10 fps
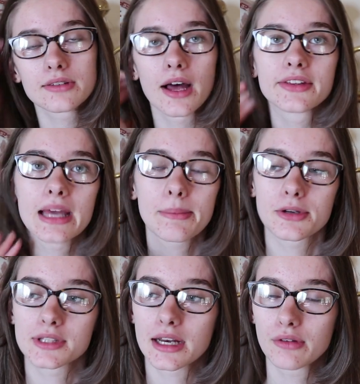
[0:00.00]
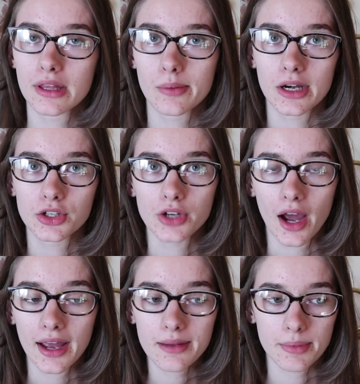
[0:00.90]
of cloth diapers that I really want to
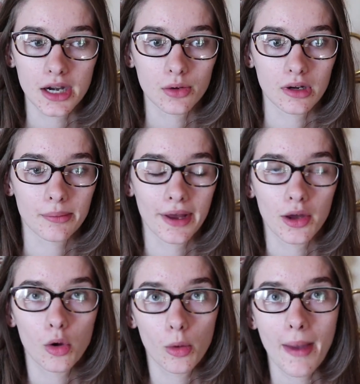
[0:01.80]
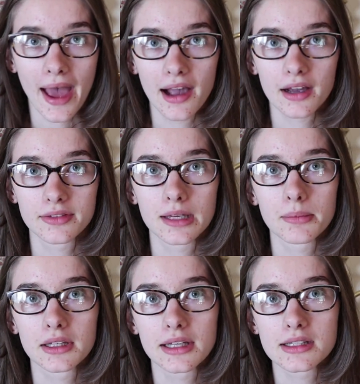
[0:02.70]
try, but I don't want to buy a whole pack of
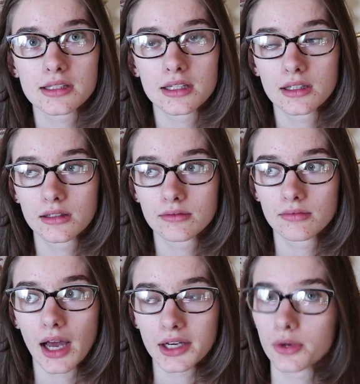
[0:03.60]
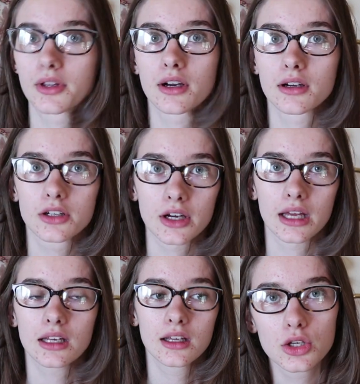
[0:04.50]
them unless I know they're
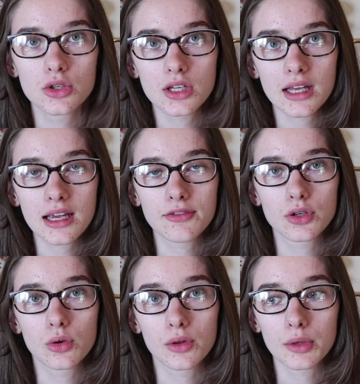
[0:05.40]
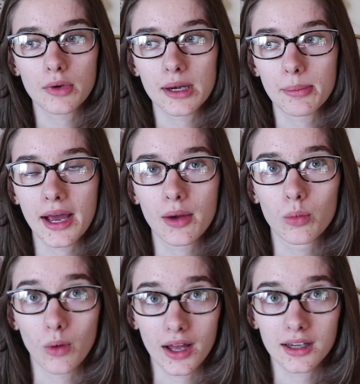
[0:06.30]
good. Usually if you only want to buy
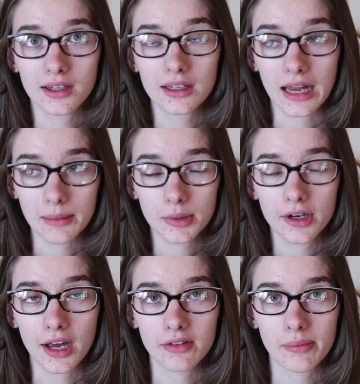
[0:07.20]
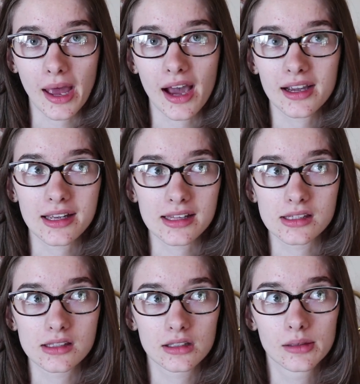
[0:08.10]
one diaper out of a pack,
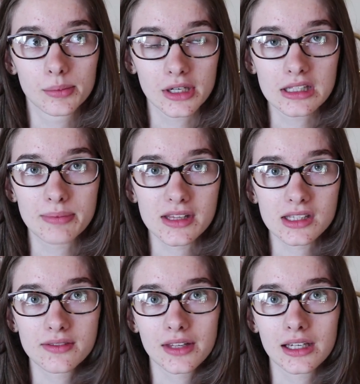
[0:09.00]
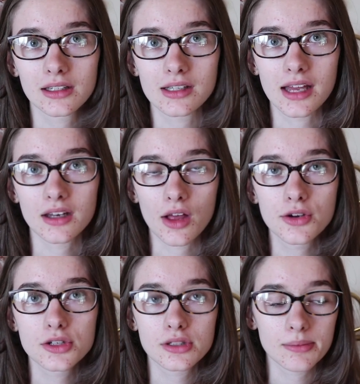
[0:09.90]
it's pretty expensive, like
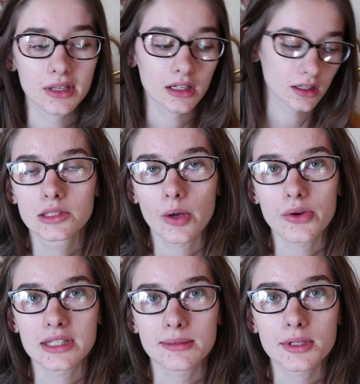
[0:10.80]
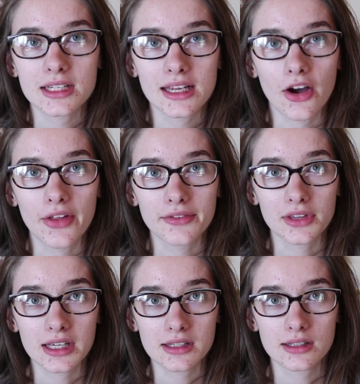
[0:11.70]
$10 or something. So I was able to get all of
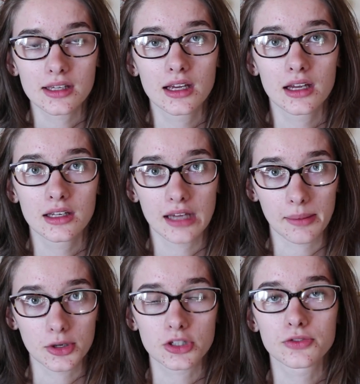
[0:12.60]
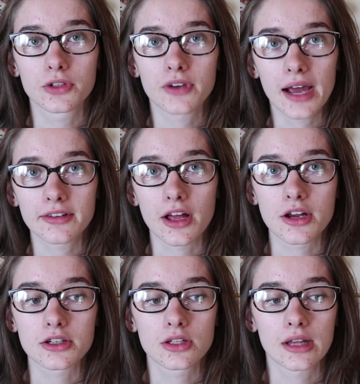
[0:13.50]
these diapers for
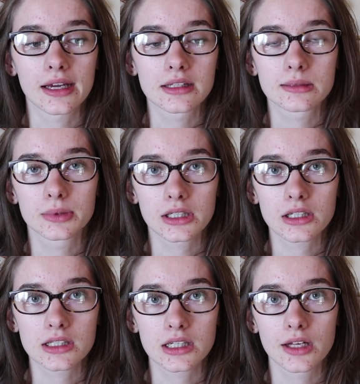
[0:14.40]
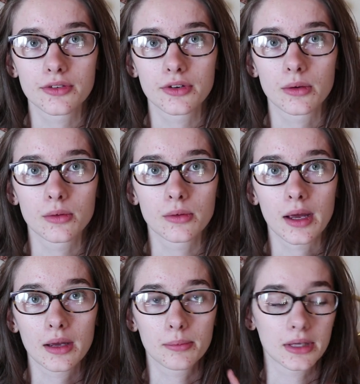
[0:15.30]
$5. So that is a pretty good deal for
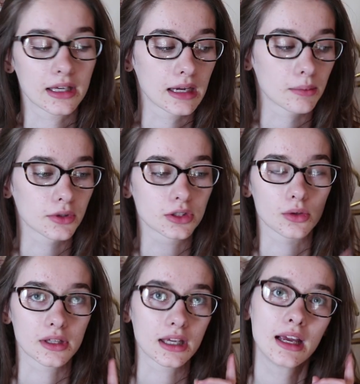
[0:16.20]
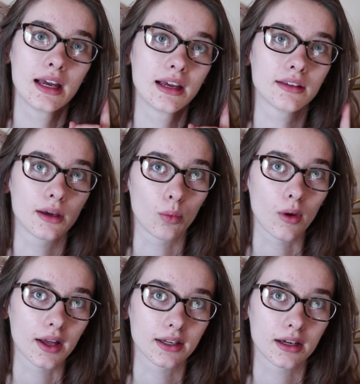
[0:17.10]
being able to only get
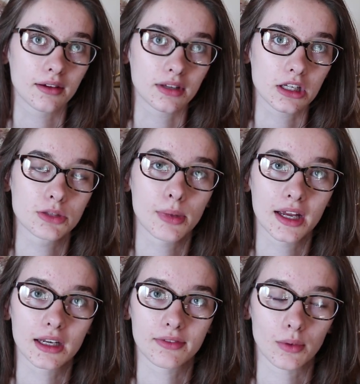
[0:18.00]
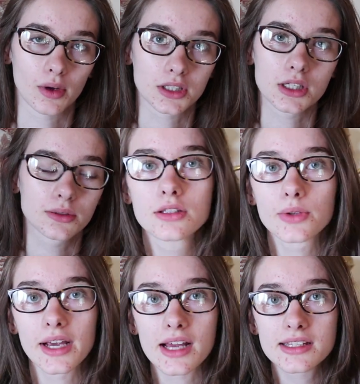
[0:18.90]
one of each brand if I want to.
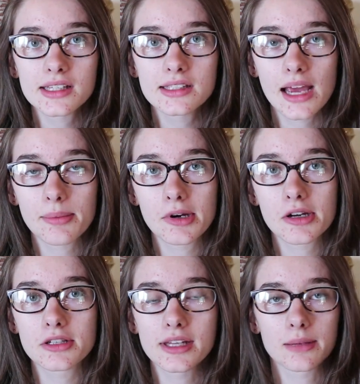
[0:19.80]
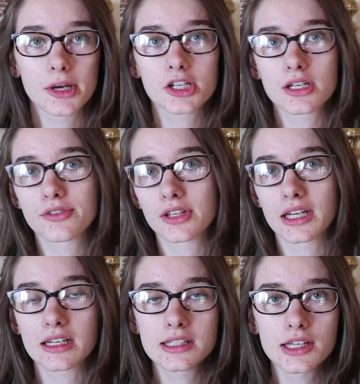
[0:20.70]
So I got six diapers and a bunch of different
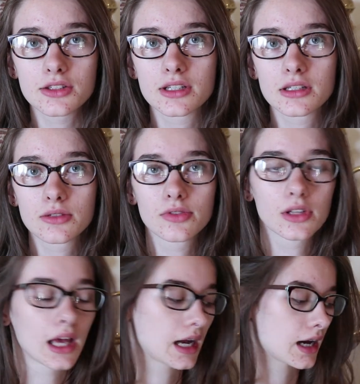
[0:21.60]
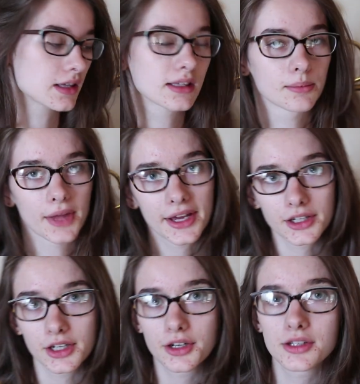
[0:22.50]
like accessories. I got some
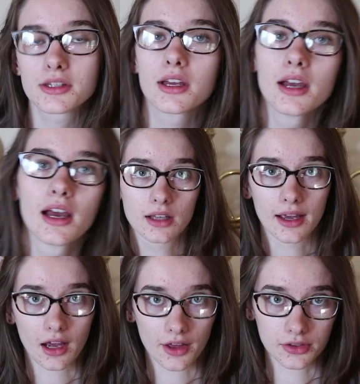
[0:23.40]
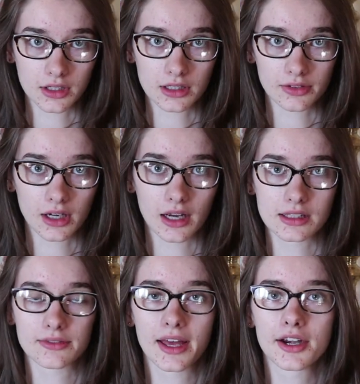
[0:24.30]
liners, I got three different
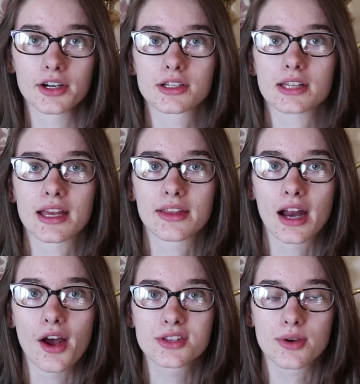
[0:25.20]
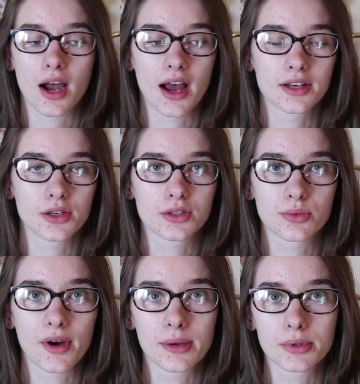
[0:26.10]
kinds of liners, and then I also got those
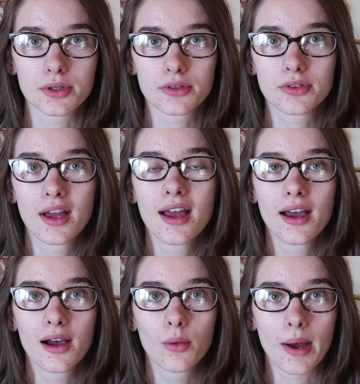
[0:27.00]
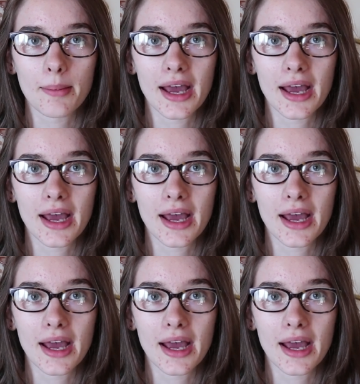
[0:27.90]
waterproof wet